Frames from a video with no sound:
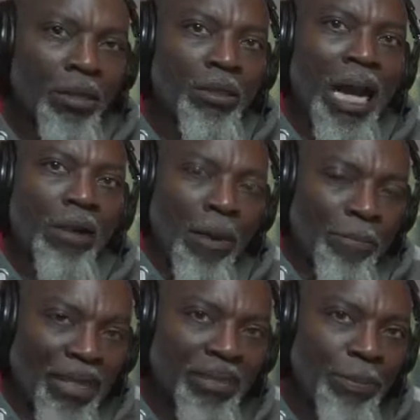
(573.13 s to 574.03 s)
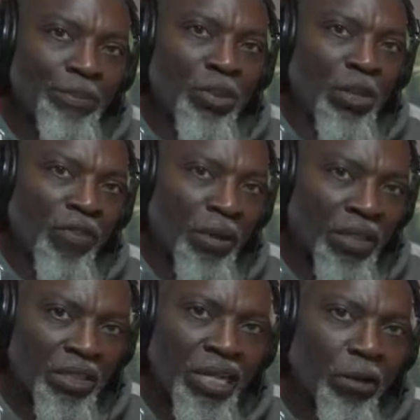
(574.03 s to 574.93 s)
Our perception of
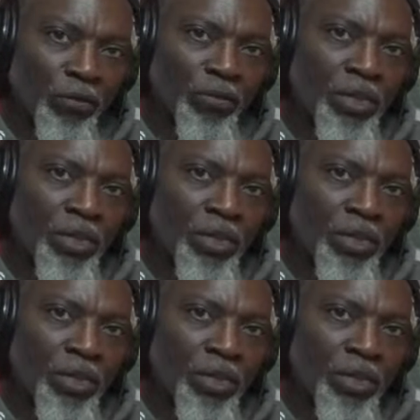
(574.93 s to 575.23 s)
ourselves